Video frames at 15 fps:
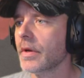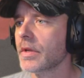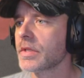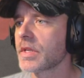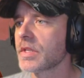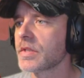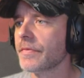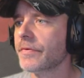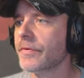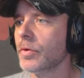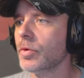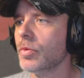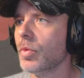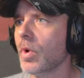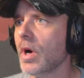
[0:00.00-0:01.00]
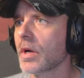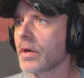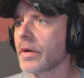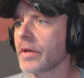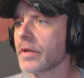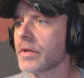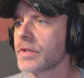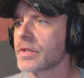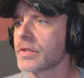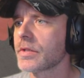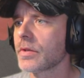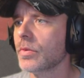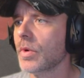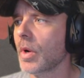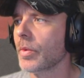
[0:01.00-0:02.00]
Get some food and water in us
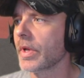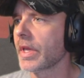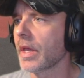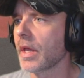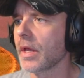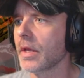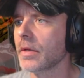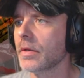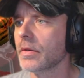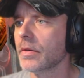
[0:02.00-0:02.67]
while we can.